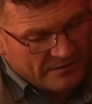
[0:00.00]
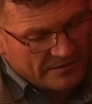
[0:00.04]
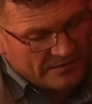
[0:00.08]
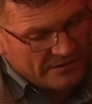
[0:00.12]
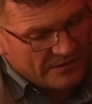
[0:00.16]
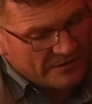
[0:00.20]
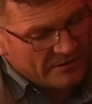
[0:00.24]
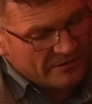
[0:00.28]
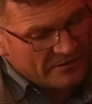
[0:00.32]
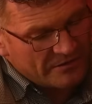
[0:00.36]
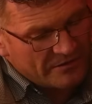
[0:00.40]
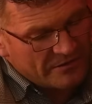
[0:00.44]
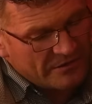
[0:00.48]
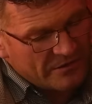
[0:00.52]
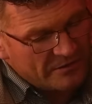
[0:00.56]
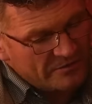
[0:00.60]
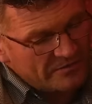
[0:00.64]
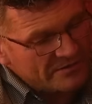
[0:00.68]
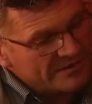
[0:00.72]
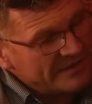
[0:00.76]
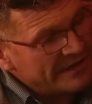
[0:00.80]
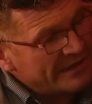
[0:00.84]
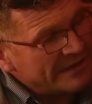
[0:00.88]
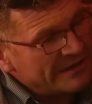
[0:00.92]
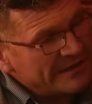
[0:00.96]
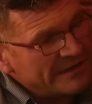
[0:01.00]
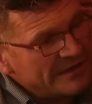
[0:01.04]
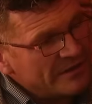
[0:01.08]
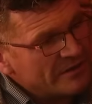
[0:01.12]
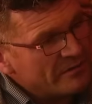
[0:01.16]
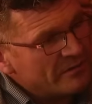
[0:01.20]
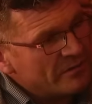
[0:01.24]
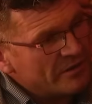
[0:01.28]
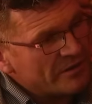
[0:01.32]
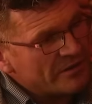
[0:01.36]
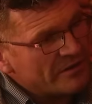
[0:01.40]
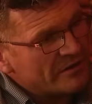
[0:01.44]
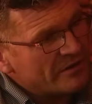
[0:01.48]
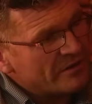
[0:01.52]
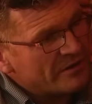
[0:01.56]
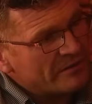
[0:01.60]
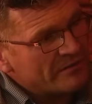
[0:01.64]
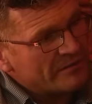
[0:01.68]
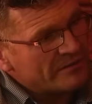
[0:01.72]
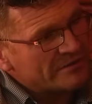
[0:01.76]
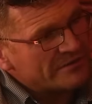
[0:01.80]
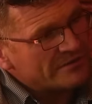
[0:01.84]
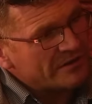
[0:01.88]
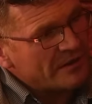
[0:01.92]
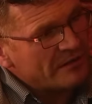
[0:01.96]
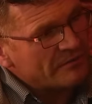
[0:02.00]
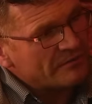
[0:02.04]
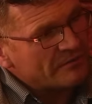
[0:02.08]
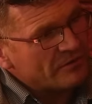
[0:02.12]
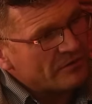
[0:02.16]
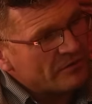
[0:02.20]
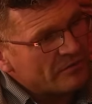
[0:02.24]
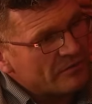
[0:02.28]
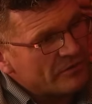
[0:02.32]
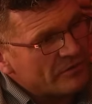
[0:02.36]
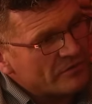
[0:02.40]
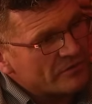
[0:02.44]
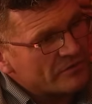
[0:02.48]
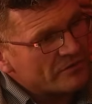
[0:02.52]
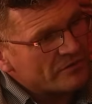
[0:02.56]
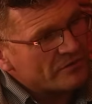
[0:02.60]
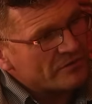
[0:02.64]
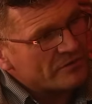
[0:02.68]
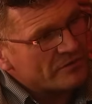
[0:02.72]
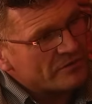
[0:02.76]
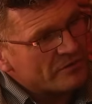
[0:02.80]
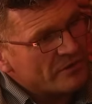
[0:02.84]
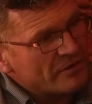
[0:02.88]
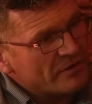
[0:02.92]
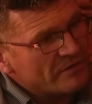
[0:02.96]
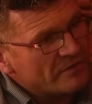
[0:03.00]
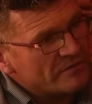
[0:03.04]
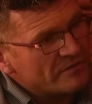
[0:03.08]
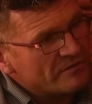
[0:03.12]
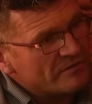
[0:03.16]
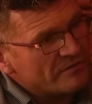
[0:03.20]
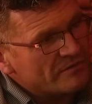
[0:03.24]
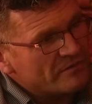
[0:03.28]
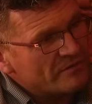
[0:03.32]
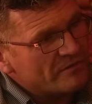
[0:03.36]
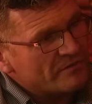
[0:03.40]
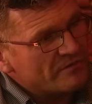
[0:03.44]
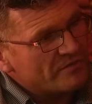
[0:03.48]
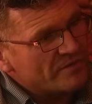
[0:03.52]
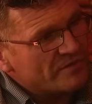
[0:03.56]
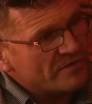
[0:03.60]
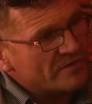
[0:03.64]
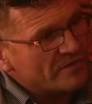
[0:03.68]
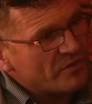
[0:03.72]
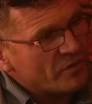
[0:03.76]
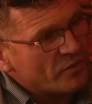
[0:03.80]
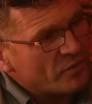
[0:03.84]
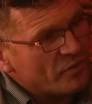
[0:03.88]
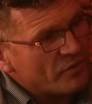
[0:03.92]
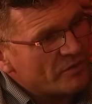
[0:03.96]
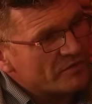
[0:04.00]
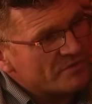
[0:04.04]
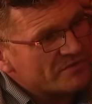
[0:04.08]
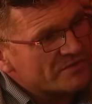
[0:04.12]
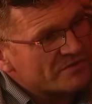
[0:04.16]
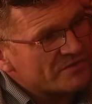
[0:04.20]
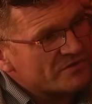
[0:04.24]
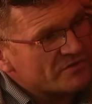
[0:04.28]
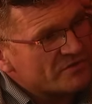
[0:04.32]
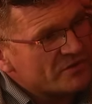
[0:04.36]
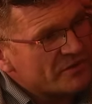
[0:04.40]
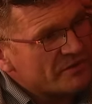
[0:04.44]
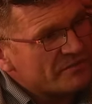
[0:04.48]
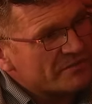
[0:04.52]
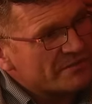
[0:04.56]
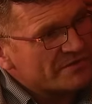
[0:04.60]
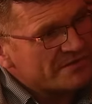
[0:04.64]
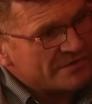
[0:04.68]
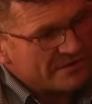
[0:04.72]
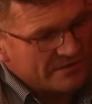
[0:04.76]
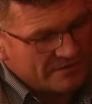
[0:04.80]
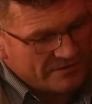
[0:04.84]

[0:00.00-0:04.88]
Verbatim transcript: I think I, I was eighteen by the time I stopped coming out from from homes and treatment